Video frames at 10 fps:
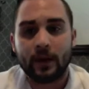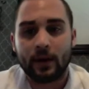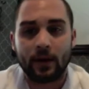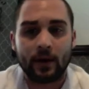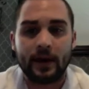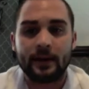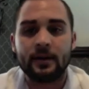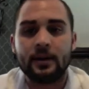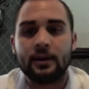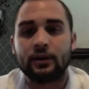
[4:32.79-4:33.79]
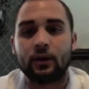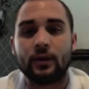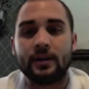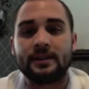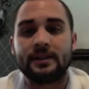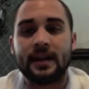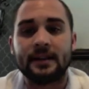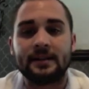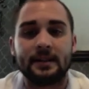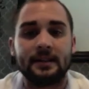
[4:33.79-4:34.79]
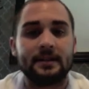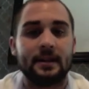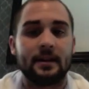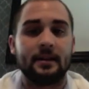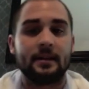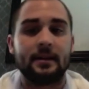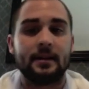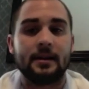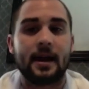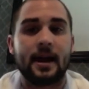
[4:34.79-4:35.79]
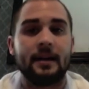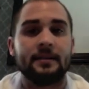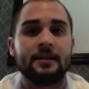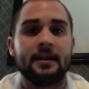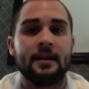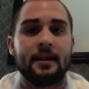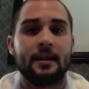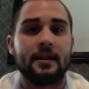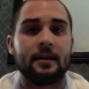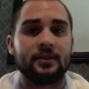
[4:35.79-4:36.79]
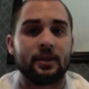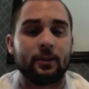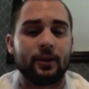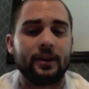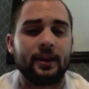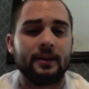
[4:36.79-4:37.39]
All right. So his test is that he comes up with he